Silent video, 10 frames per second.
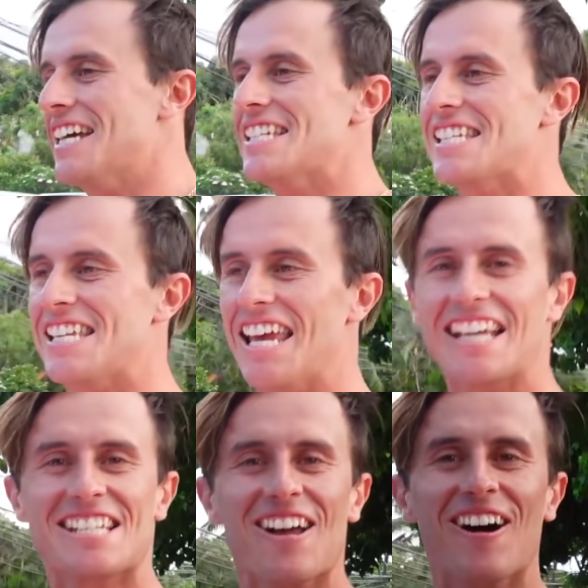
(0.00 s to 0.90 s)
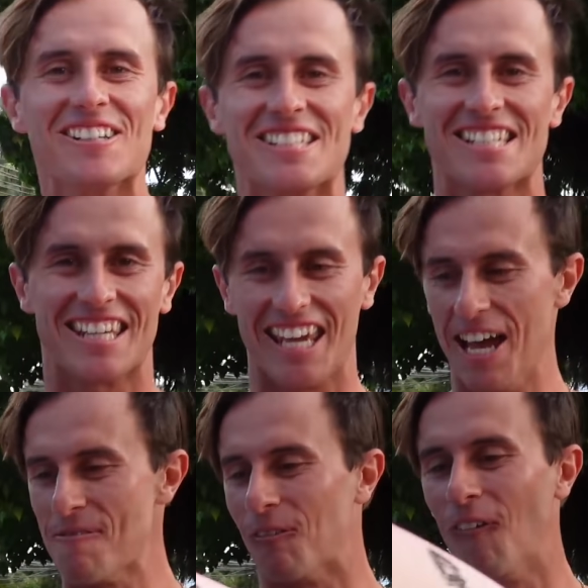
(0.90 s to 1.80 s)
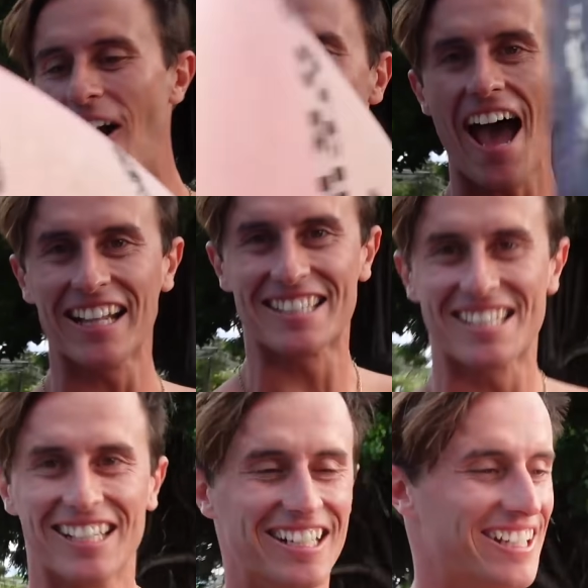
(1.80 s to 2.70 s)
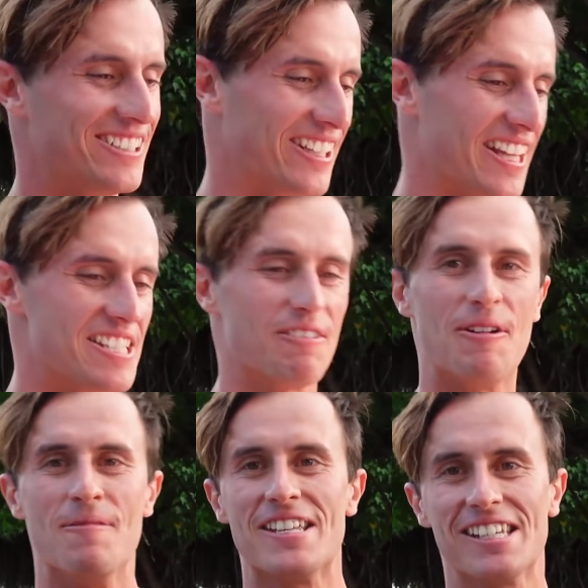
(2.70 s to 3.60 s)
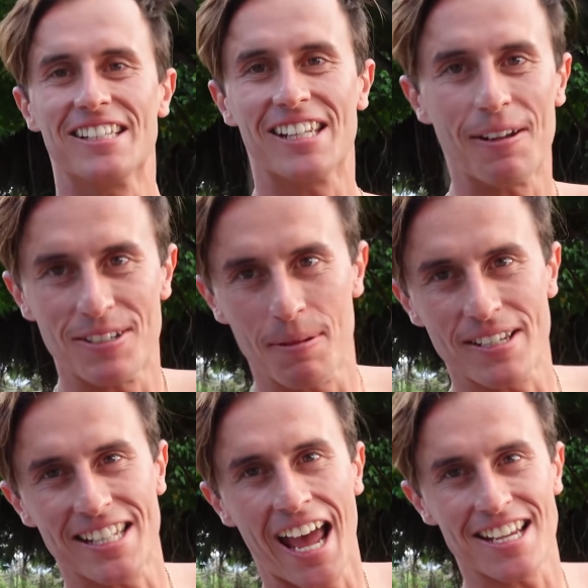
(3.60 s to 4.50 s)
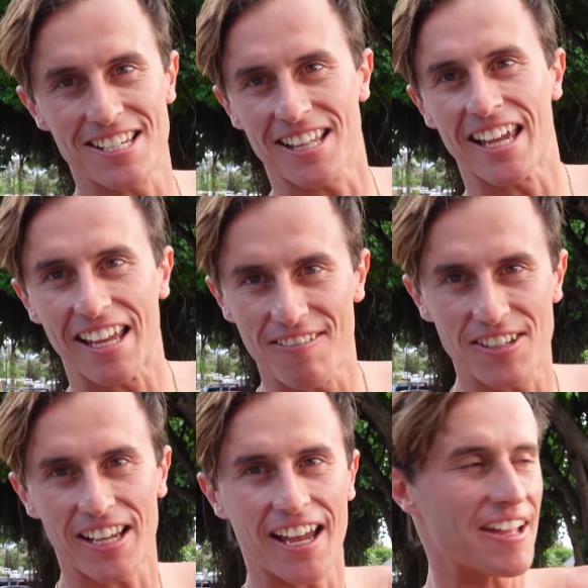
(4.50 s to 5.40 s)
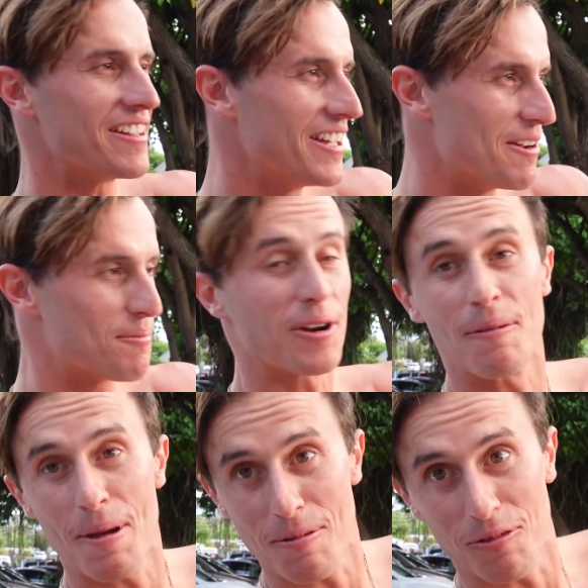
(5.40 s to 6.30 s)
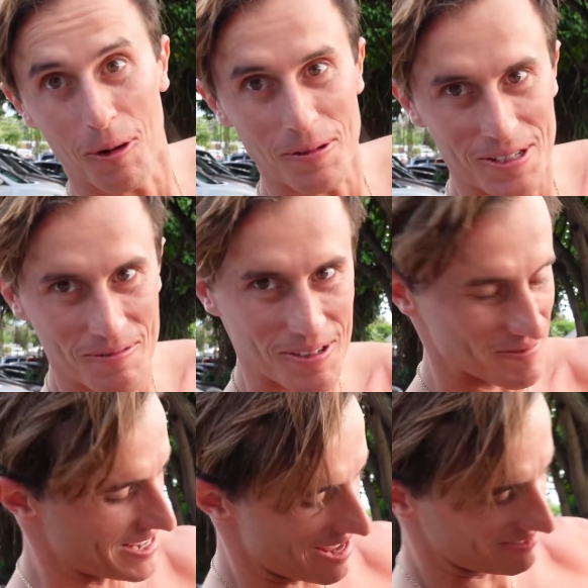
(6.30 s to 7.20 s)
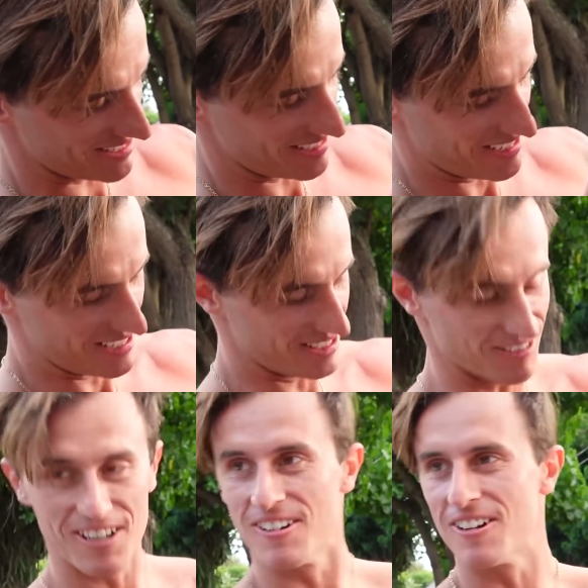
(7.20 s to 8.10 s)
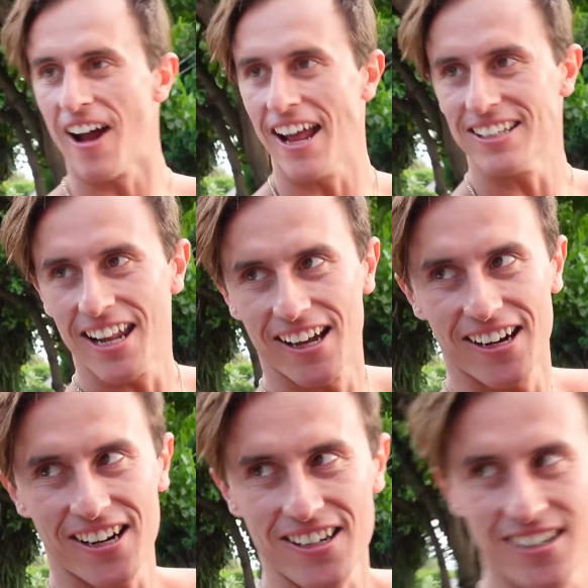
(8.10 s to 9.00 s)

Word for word: 6-0 skip, what? I not yeah, went missing today, but Jimmy Stash doesn't like it. Feels like I on their performance things sometimes. What are you, what are you riding today, Hunter?